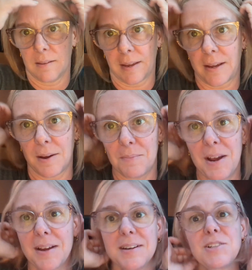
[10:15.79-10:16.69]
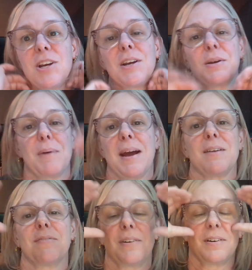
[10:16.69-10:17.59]
Like, I'm not going to check your
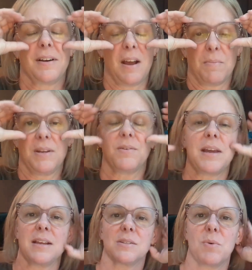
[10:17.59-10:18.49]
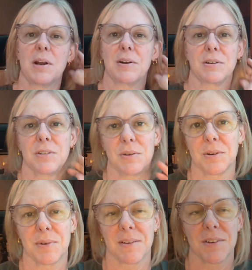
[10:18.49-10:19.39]
bag for how many cans of water or
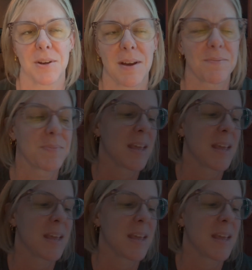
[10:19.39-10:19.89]
soda, whatever you have.